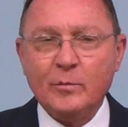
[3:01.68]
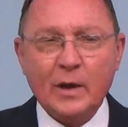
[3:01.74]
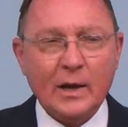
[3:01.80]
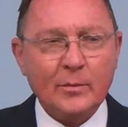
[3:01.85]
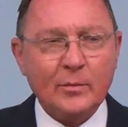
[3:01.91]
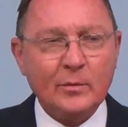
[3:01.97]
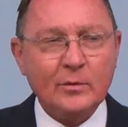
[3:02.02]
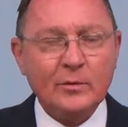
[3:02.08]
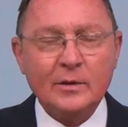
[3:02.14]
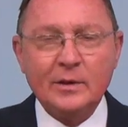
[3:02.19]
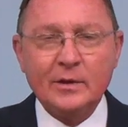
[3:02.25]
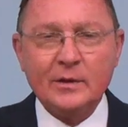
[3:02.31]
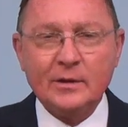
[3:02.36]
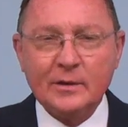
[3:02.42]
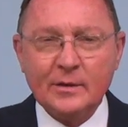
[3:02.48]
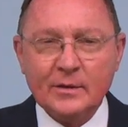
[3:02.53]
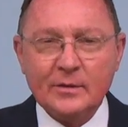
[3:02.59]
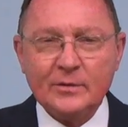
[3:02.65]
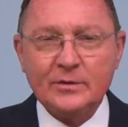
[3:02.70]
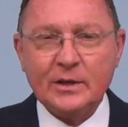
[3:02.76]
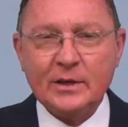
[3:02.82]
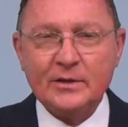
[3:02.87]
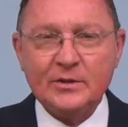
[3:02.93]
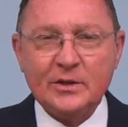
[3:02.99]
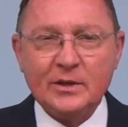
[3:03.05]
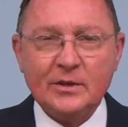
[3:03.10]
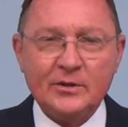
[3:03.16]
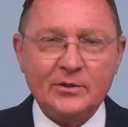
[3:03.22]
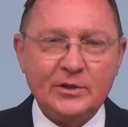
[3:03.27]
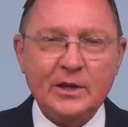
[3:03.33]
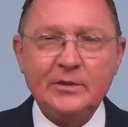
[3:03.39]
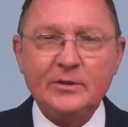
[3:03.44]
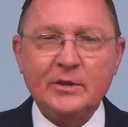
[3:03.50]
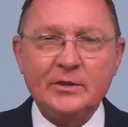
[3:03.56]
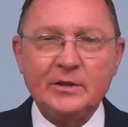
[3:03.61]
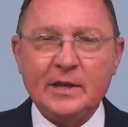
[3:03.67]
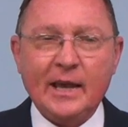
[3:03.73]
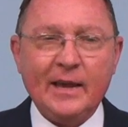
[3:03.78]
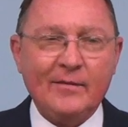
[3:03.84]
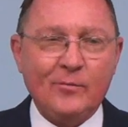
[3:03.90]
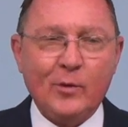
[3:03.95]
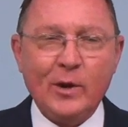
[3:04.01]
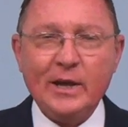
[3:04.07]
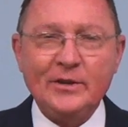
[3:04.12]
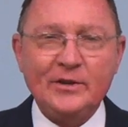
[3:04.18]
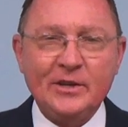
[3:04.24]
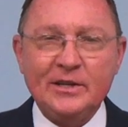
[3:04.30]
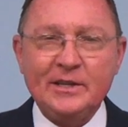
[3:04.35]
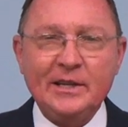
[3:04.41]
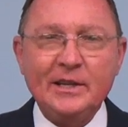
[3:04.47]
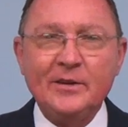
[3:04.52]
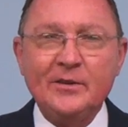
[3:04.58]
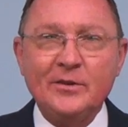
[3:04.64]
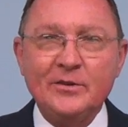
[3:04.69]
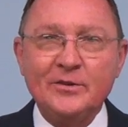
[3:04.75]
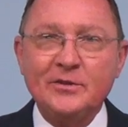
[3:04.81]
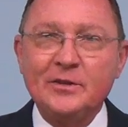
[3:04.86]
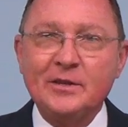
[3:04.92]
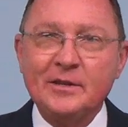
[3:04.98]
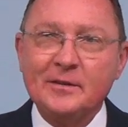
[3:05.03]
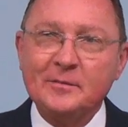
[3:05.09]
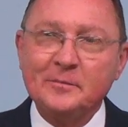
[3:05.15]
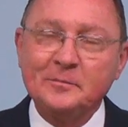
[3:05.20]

Bible says Jesus gave way to tears.